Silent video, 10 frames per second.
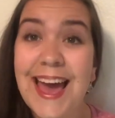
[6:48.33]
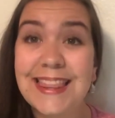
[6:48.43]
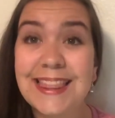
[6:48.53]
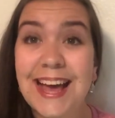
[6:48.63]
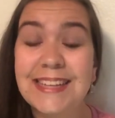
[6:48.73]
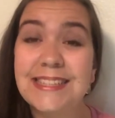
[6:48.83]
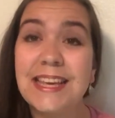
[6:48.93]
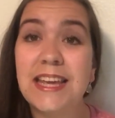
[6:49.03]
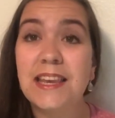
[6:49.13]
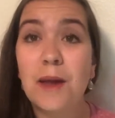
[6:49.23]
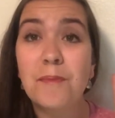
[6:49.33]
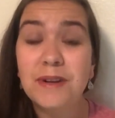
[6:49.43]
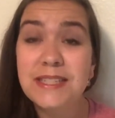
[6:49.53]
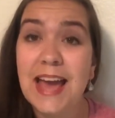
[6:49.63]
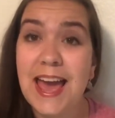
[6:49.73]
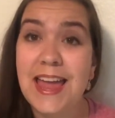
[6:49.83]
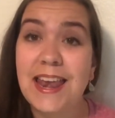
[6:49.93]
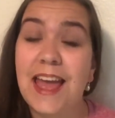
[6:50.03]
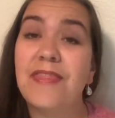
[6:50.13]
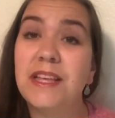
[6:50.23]
And lastly, number
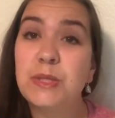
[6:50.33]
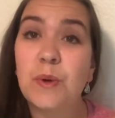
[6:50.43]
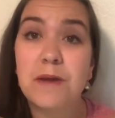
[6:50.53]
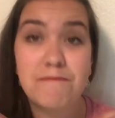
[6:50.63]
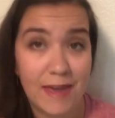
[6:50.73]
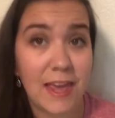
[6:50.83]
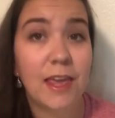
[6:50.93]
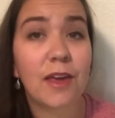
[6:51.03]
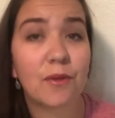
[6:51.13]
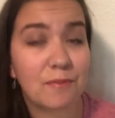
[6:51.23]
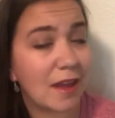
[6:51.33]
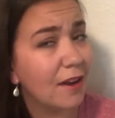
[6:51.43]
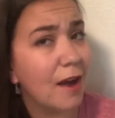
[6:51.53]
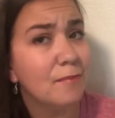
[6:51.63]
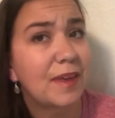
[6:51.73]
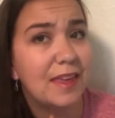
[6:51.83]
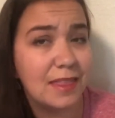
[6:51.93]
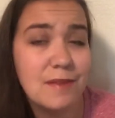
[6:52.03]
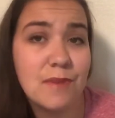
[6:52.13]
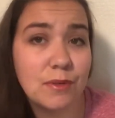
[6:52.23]
10, and this one may or may not be
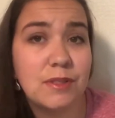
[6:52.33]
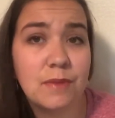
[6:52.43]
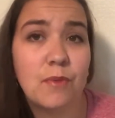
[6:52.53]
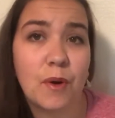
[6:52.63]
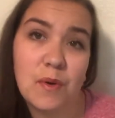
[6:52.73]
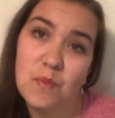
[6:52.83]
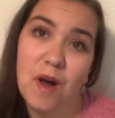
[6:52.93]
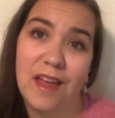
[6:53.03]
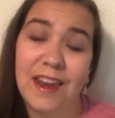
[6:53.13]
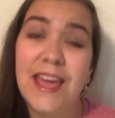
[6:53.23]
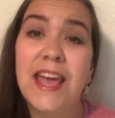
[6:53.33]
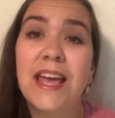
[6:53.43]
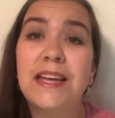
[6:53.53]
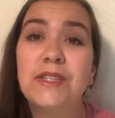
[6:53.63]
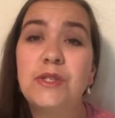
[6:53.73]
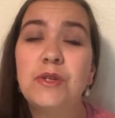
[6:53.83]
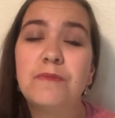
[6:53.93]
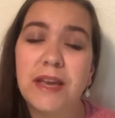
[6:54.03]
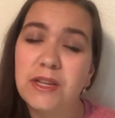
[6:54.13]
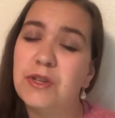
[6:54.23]
the most important one, is to
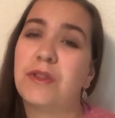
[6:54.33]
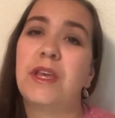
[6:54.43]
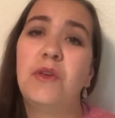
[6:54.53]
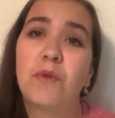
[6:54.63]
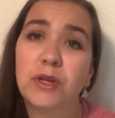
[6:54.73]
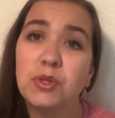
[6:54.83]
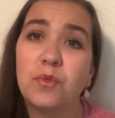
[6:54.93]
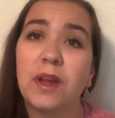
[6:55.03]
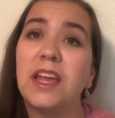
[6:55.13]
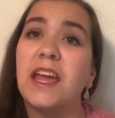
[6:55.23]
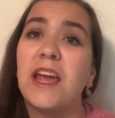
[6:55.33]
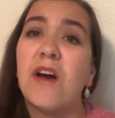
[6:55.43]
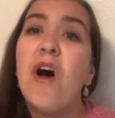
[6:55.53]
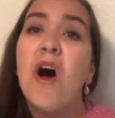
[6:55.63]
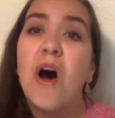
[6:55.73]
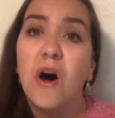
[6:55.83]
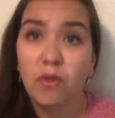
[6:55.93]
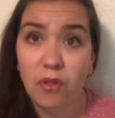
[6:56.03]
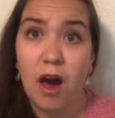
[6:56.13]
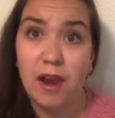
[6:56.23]
make sure that you are drinking a
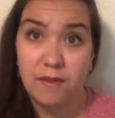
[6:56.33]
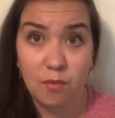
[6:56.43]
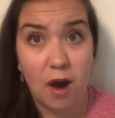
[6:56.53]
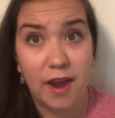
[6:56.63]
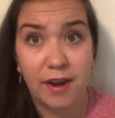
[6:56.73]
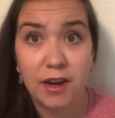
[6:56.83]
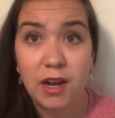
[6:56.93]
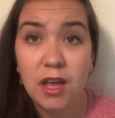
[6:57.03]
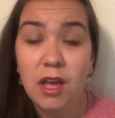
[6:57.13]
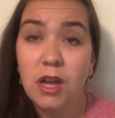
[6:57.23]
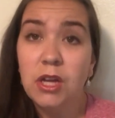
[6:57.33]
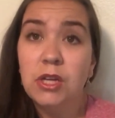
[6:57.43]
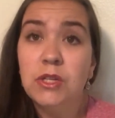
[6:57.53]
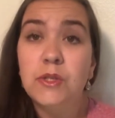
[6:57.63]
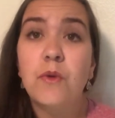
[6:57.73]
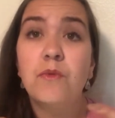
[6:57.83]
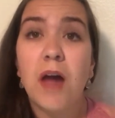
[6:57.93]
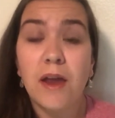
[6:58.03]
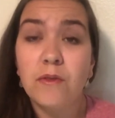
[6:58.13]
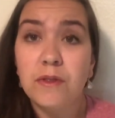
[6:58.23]
lot of water. So
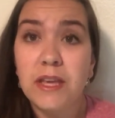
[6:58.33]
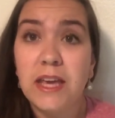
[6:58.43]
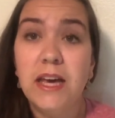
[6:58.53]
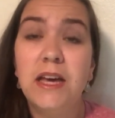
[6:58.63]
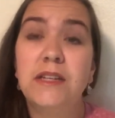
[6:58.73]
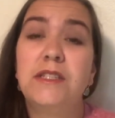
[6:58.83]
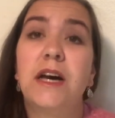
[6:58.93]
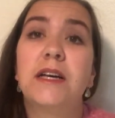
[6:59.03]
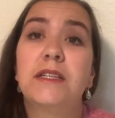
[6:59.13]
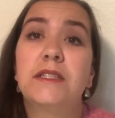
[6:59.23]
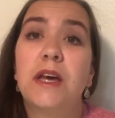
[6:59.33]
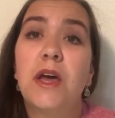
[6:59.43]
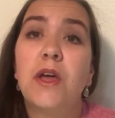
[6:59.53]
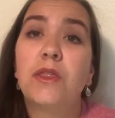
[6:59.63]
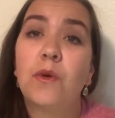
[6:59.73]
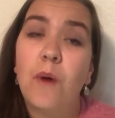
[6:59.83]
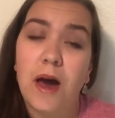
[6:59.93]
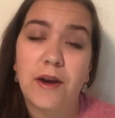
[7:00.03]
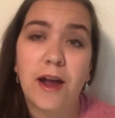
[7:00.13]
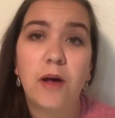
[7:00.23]
not only does the
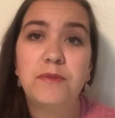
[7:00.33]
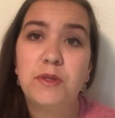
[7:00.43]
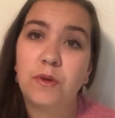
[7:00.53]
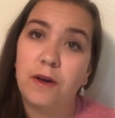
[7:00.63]
water help to